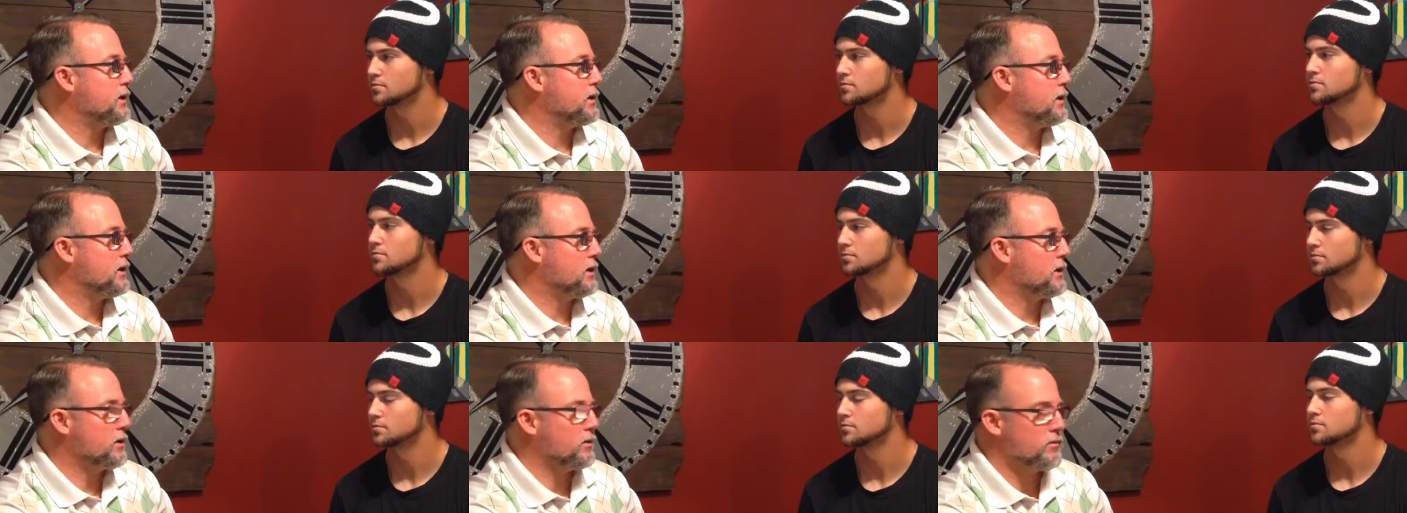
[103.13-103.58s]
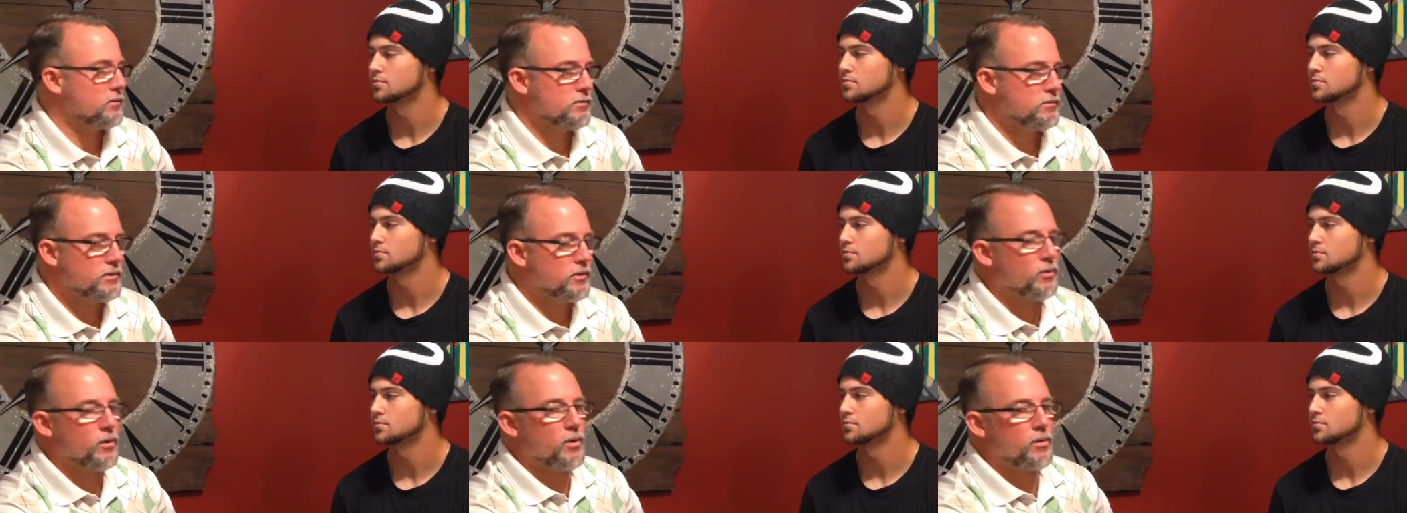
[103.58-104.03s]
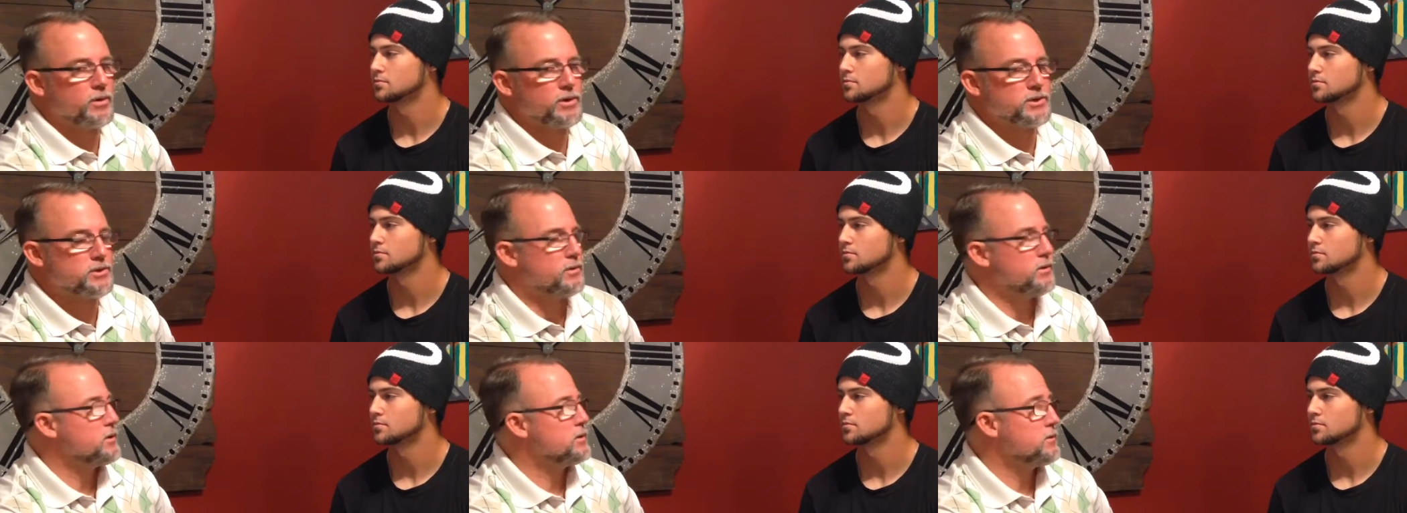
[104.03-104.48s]
Speaker 1: Uh, don't always
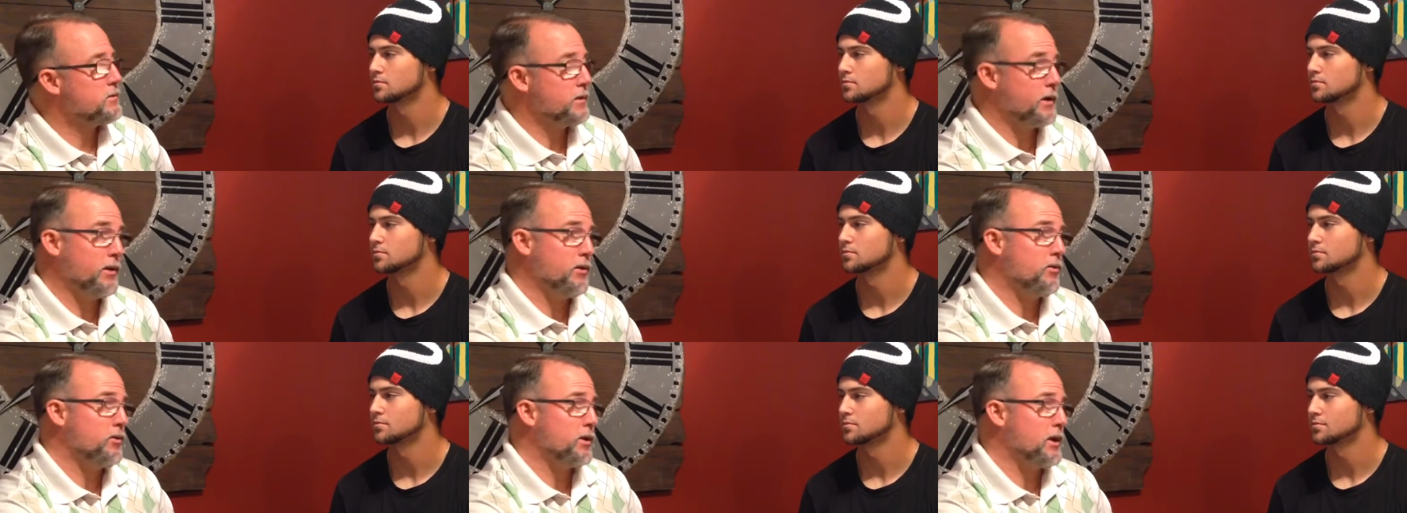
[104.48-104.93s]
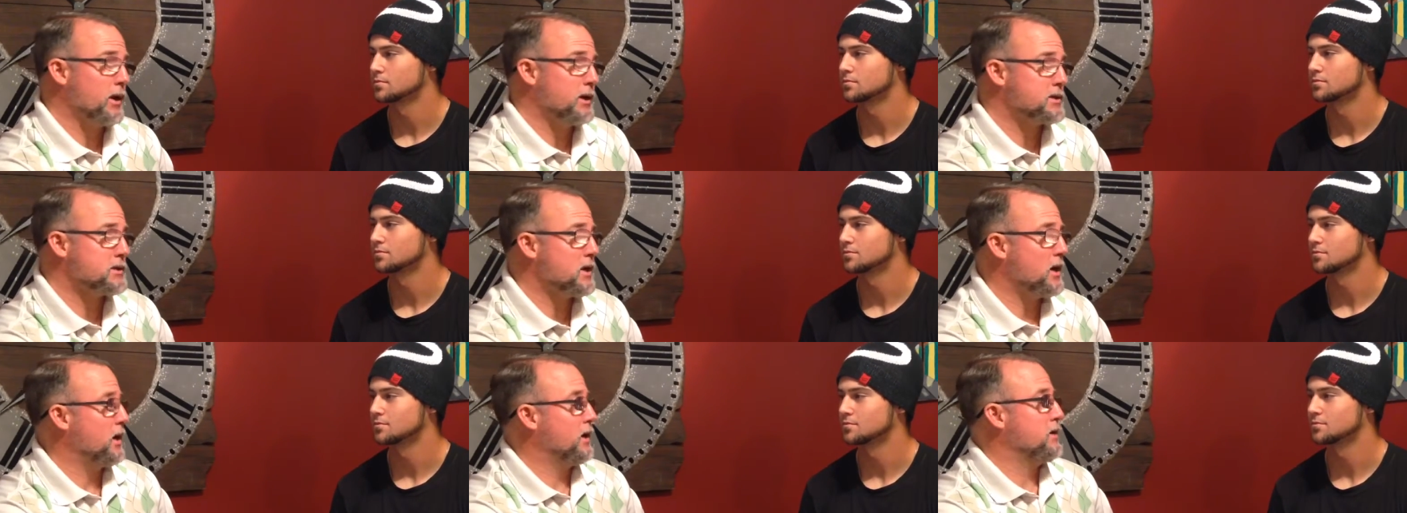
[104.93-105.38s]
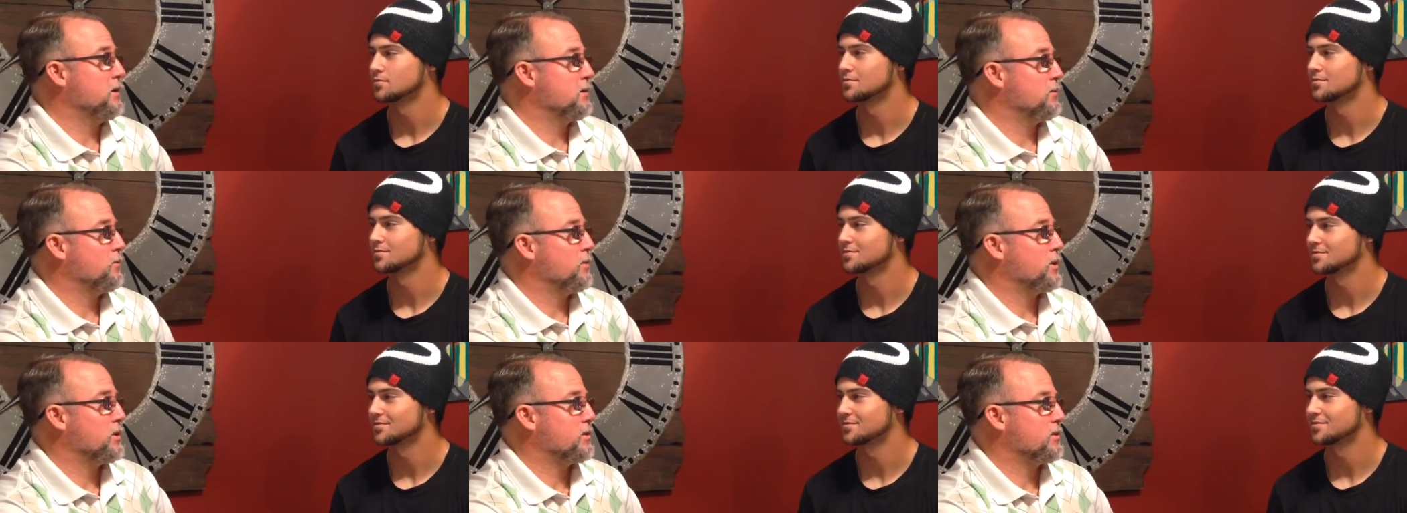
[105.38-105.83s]
do it. Didn't do it last night,
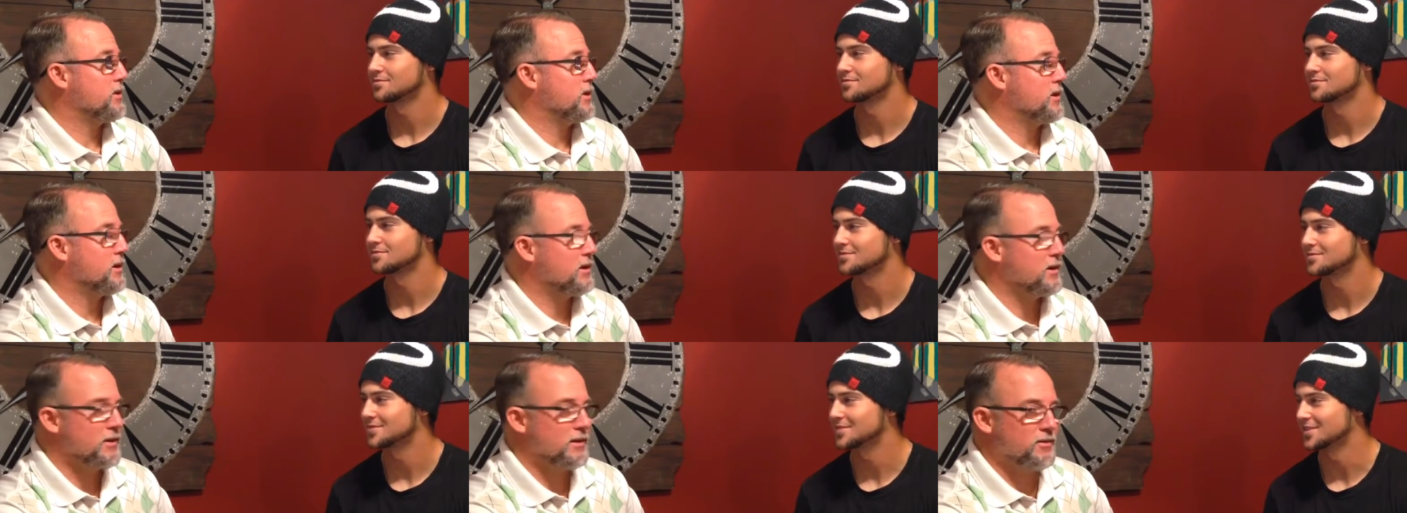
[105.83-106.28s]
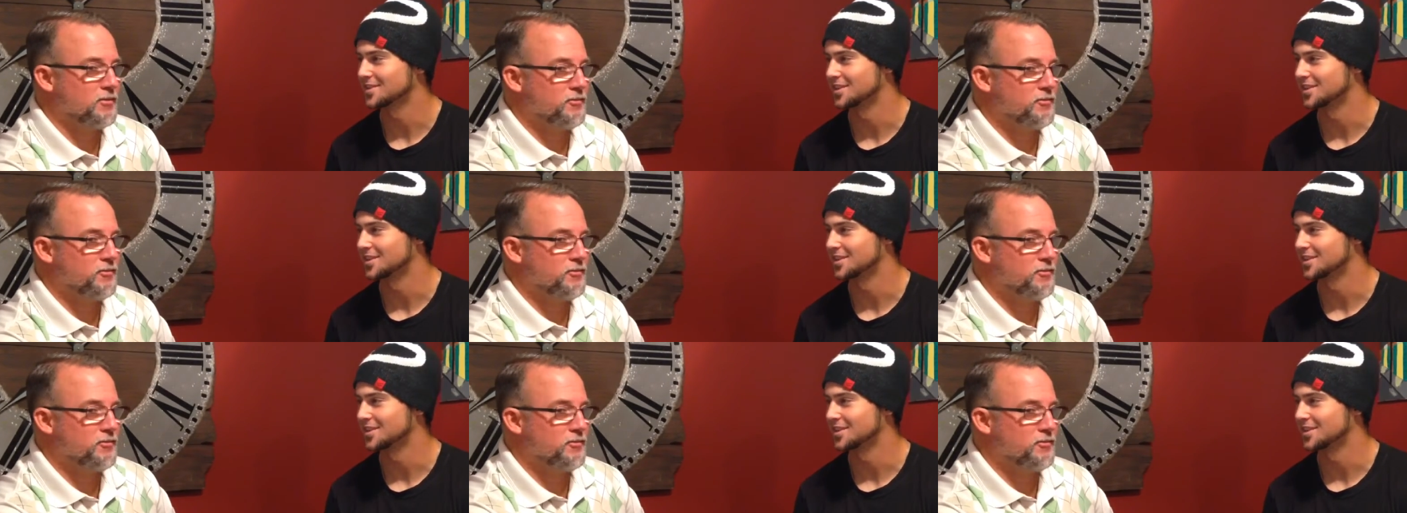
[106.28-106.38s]
but